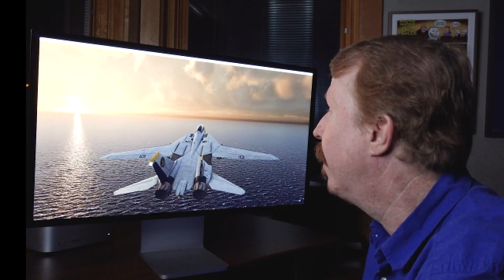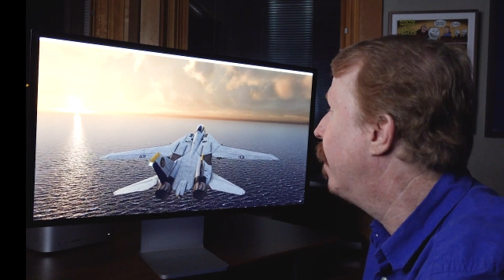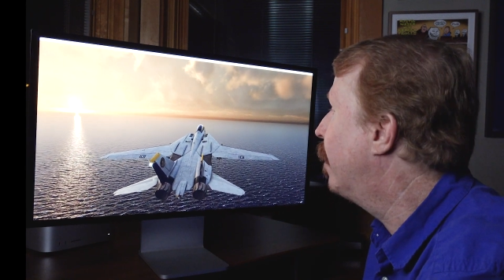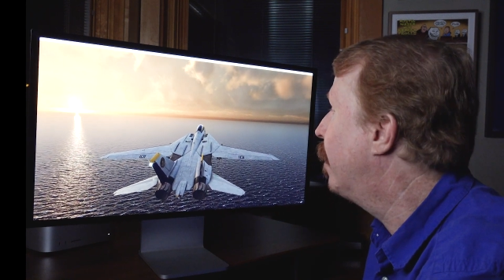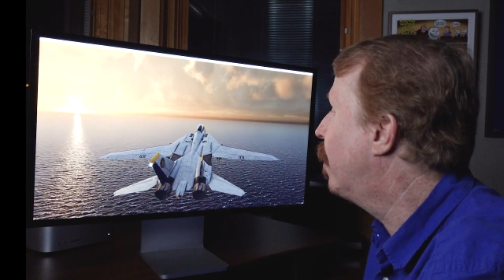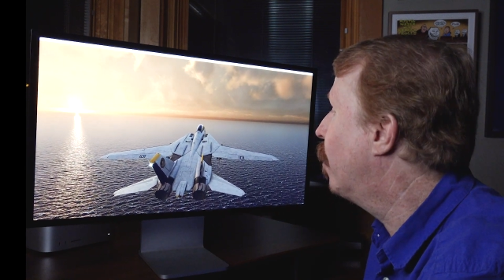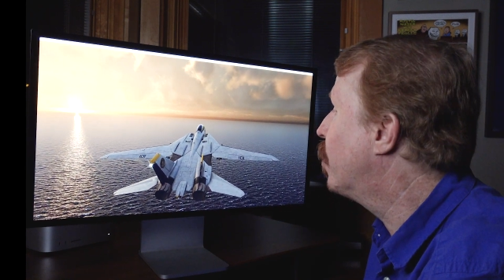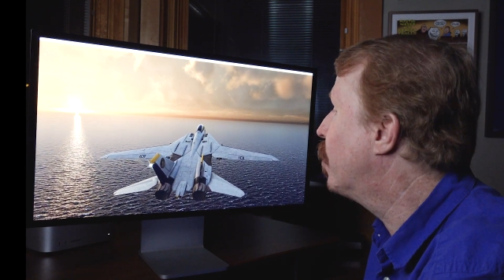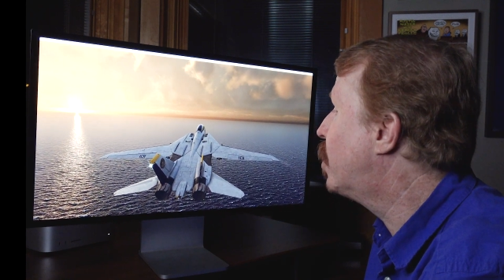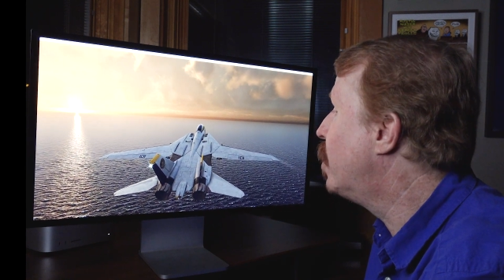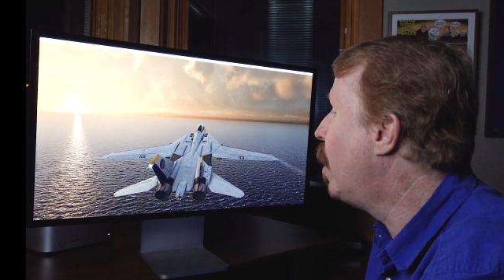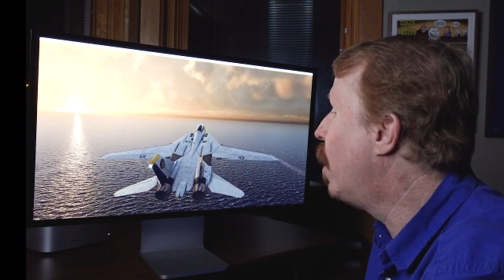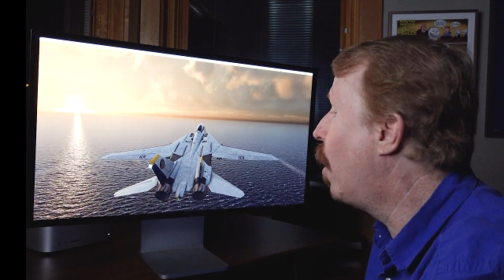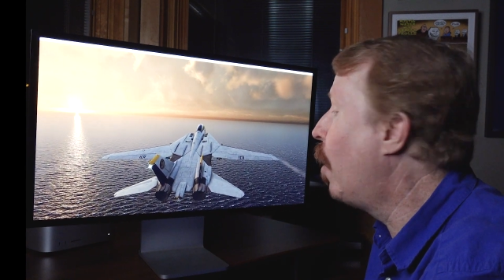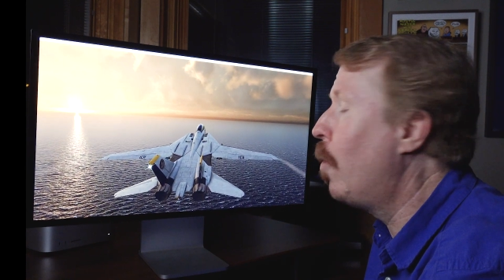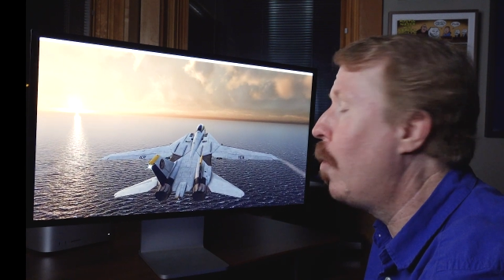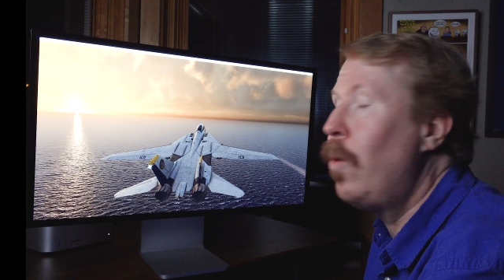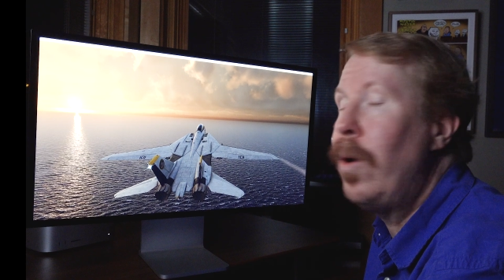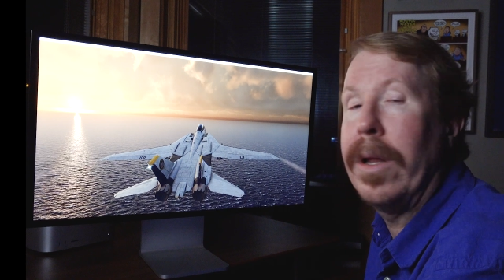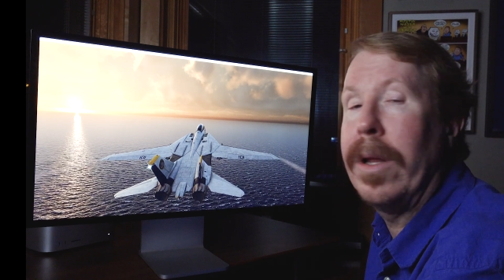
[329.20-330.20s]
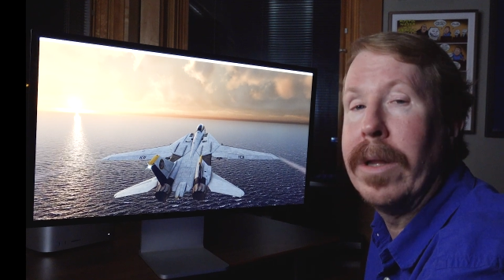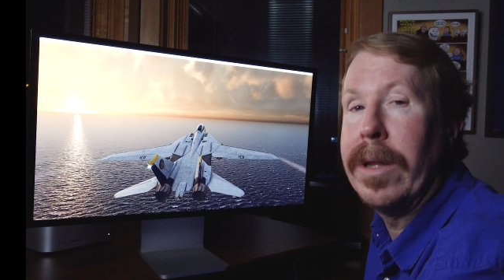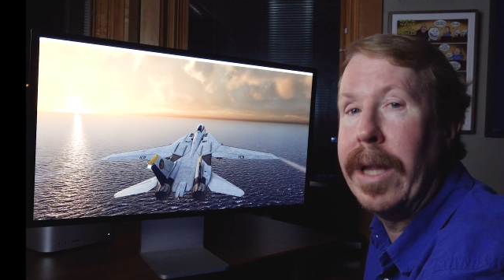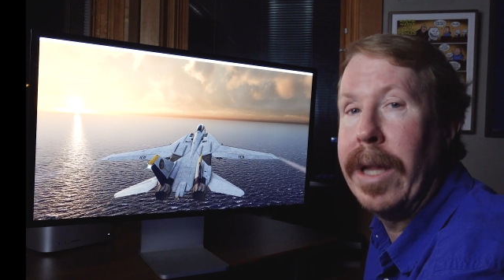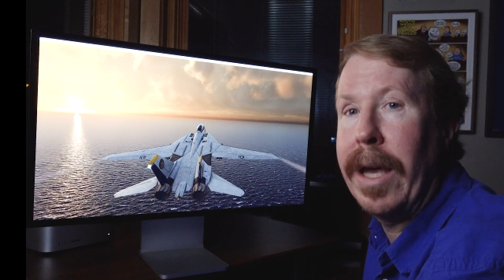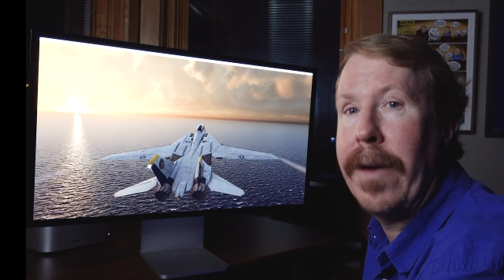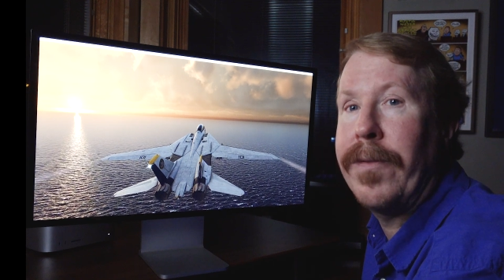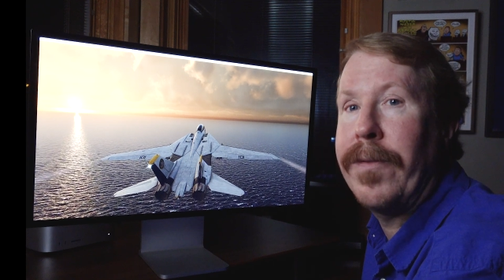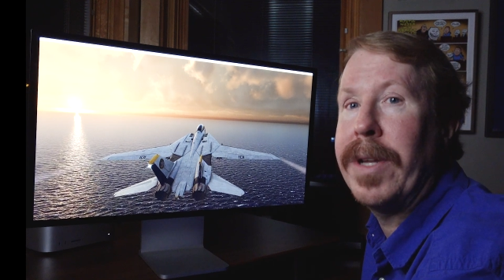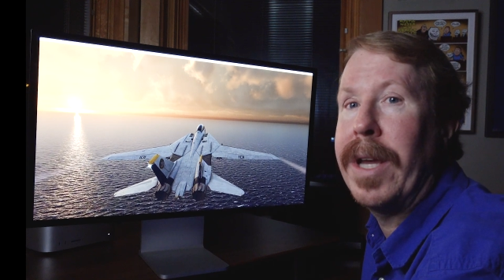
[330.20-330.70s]
There's no
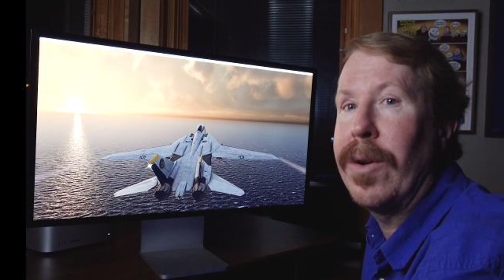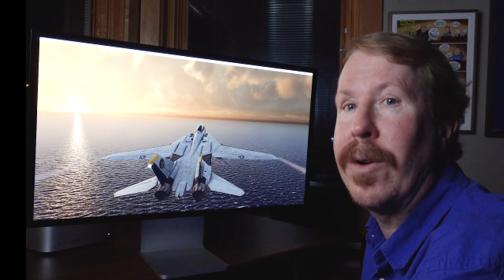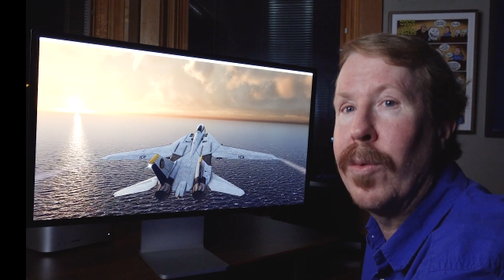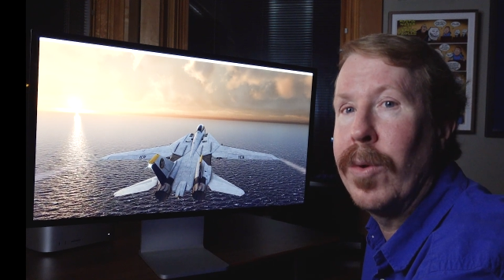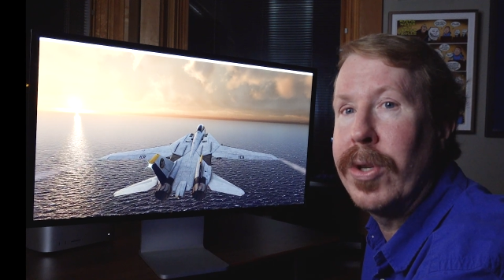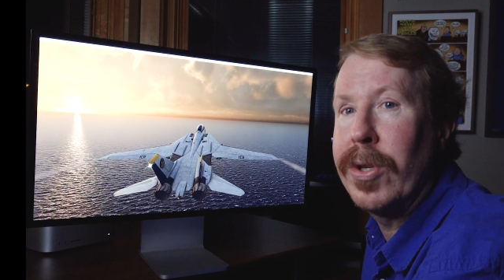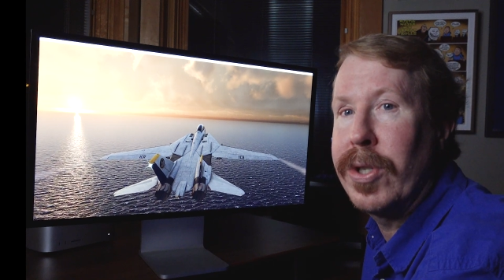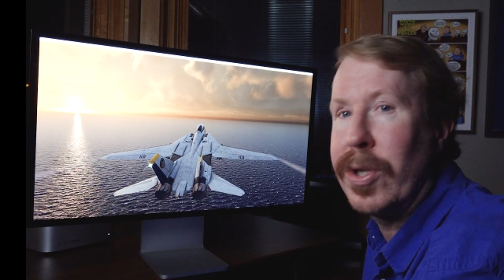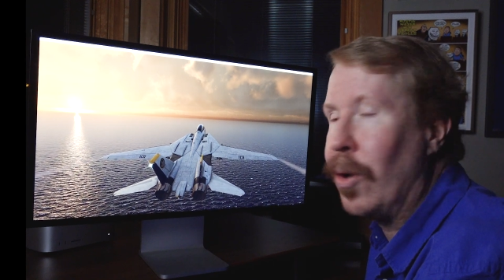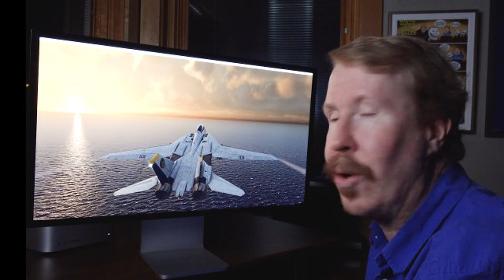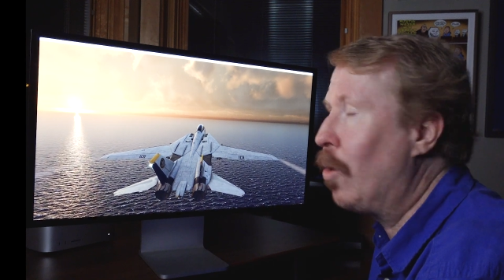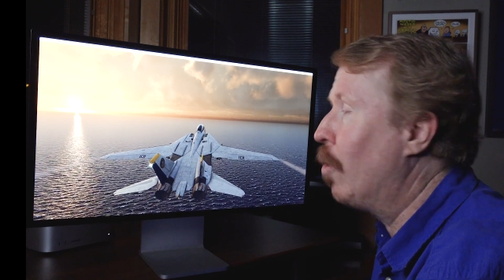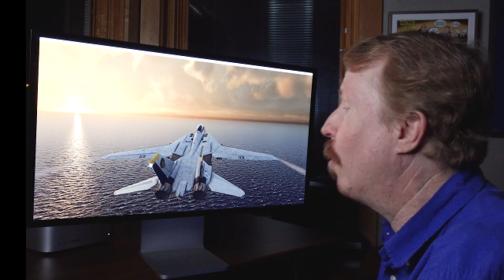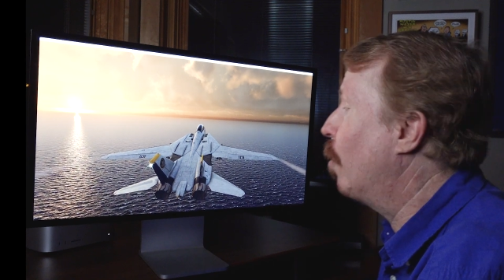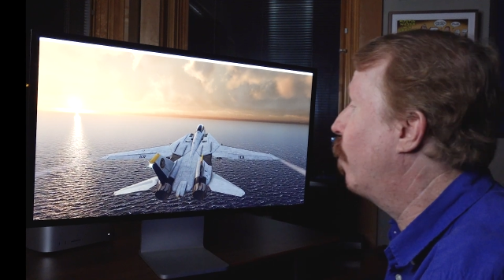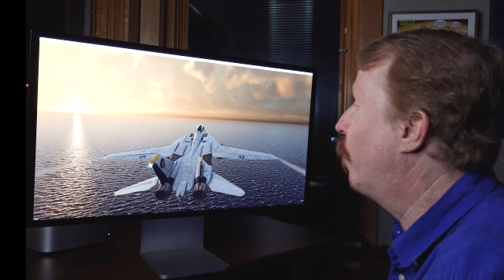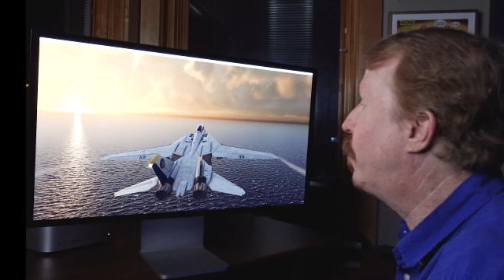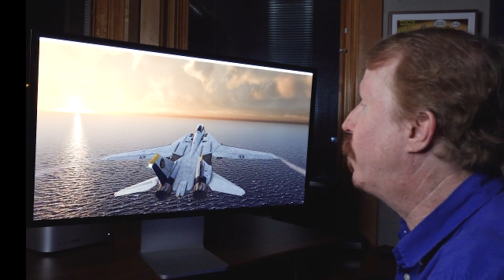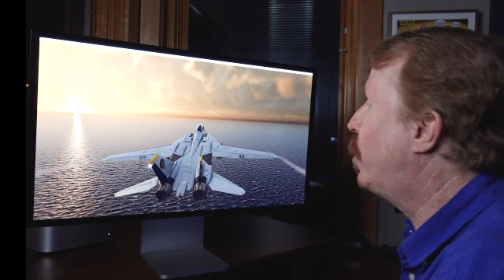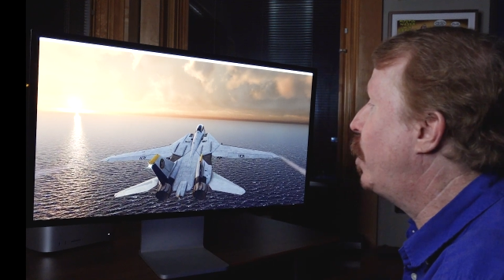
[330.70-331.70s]
lift in reserve